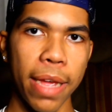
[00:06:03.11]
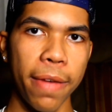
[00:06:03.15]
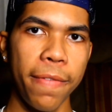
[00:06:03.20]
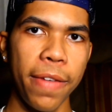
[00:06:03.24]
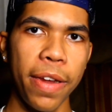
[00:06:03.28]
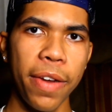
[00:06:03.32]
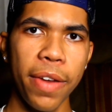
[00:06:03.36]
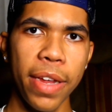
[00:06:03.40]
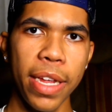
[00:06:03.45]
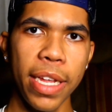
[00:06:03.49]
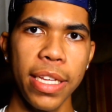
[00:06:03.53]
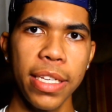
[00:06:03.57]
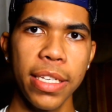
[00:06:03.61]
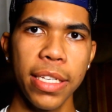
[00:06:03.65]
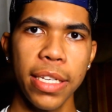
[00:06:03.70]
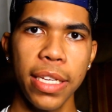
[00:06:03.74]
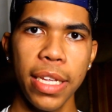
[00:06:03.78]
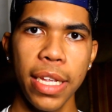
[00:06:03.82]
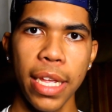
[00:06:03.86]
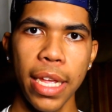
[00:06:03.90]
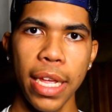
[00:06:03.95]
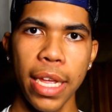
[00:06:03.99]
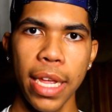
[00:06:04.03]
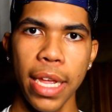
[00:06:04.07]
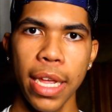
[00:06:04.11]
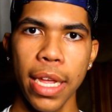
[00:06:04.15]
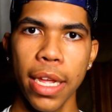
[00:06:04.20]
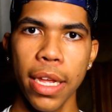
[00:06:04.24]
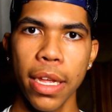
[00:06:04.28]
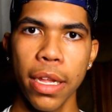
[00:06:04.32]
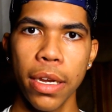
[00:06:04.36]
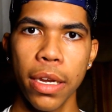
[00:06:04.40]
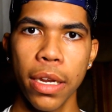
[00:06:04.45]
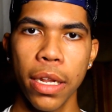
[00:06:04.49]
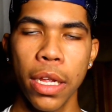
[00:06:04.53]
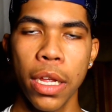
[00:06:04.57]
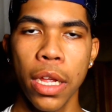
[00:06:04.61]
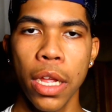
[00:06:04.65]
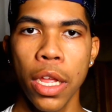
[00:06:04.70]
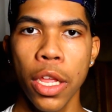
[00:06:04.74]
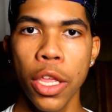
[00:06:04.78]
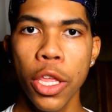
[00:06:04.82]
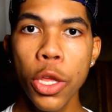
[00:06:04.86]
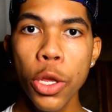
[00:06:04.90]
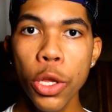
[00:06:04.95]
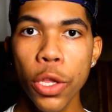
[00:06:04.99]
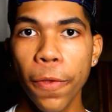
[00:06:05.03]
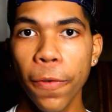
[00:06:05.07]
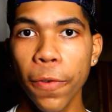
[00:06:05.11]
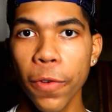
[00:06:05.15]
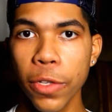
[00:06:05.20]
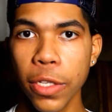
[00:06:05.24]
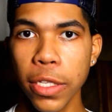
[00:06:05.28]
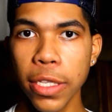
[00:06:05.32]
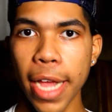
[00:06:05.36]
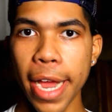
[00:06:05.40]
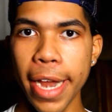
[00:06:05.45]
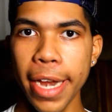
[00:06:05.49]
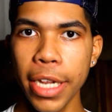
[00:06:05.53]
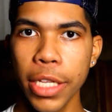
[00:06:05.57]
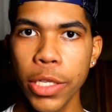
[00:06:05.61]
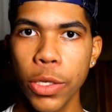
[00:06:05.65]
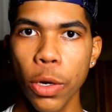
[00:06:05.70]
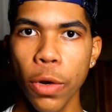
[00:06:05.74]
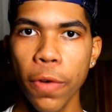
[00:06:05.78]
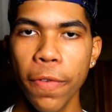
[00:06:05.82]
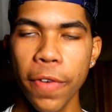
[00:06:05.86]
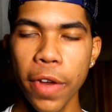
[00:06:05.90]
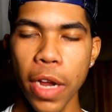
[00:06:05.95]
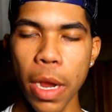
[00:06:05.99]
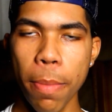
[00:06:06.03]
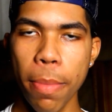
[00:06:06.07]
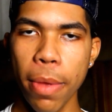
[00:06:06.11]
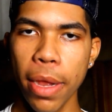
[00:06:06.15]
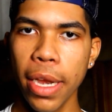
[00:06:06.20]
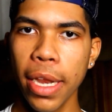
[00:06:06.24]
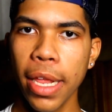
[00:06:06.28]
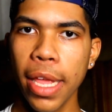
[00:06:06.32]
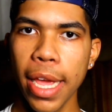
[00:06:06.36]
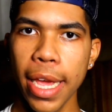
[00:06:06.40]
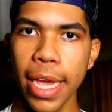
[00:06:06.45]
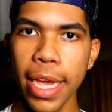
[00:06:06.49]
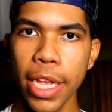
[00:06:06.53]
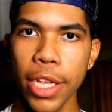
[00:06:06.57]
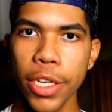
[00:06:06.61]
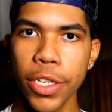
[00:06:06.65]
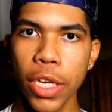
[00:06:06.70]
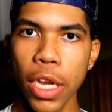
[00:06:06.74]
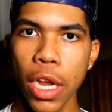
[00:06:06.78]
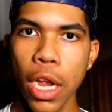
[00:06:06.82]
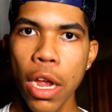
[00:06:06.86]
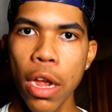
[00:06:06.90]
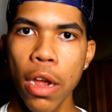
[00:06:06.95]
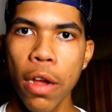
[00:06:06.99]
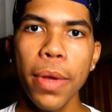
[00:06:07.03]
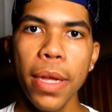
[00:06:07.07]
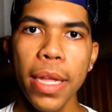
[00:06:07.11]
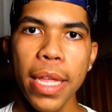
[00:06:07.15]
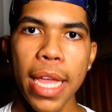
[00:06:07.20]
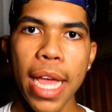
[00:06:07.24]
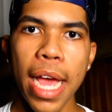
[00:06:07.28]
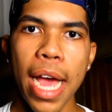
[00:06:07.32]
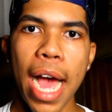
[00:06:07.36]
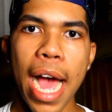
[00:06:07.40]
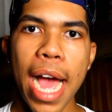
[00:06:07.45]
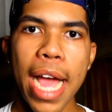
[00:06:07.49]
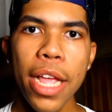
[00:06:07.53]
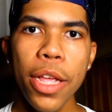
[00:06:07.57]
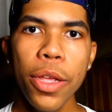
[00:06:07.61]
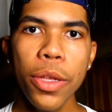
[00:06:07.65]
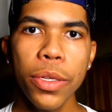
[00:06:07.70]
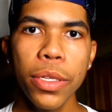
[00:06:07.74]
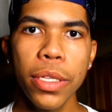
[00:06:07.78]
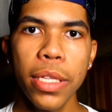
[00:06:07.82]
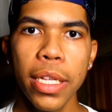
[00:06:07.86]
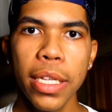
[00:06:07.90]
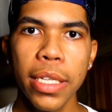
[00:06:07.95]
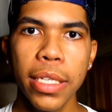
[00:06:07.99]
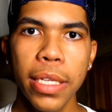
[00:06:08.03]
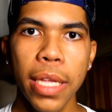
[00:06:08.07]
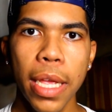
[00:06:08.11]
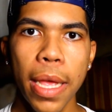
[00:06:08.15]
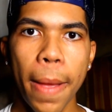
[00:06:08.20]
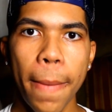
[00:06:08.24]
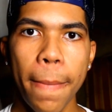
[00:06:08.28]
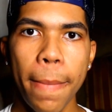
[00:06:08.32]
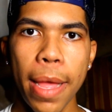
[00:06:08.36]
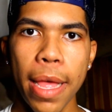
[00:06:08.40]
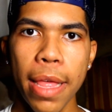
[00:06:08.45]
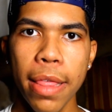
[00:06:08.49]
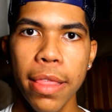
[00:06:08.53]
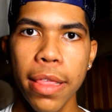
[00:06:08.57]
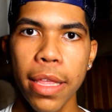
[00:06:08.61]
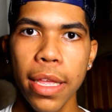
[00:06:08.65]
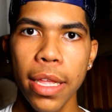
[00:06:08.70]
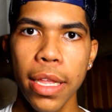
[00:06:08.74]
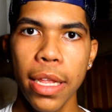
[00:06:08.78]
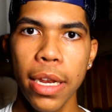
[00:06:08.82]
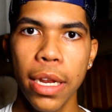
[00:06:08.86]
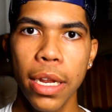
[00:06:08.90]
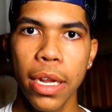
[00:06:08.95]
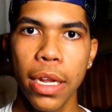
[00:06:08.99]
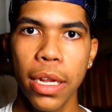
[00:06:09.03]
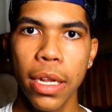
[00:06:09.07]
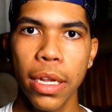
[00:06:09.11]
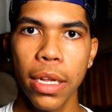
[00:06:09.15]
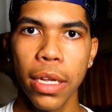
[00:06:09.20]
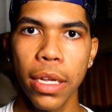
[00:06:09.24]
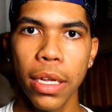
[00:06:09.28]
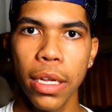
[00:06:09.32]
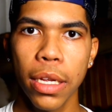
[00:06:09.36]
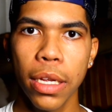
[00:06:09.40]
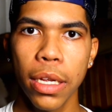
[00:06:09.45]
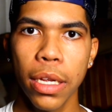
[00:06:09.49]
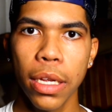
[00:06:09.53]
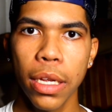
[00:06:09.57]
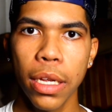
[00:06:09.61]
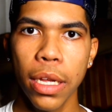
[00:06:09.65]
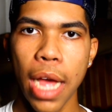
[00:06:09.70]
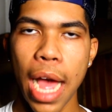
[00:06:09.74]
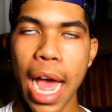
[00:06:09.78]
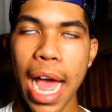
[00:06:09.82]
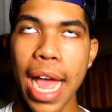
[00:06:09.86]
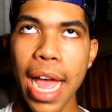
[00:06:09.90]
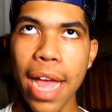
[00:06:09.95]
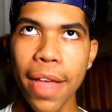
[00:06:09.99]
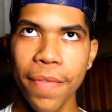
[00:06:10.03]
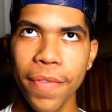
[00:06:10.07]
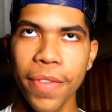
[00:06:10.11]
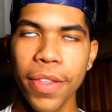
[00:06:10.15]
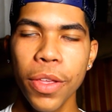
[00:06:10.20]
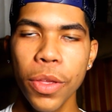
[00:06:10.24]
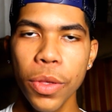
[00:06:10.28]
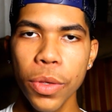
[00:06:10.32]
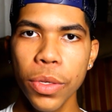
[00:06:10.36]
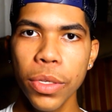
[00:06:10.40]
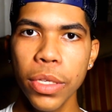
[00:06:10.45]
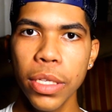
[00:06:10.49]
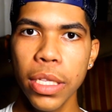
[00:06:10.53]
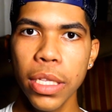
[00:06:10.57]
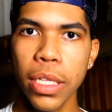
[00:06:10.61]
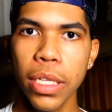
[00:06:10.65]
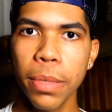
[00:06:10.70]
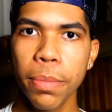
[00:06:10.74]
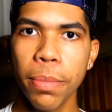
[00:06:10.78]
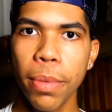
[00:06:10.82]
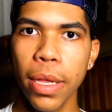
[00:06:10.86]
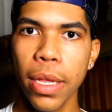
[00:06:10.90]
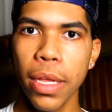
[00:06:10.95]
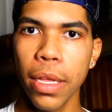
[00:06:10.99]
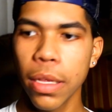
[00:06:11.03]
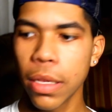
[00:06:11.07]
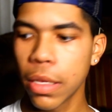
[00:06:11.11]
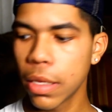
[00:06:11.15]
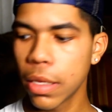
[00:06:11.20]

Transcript: a very easy and useful sliding door for your bin cage. But yeah, I use this method. I have used, but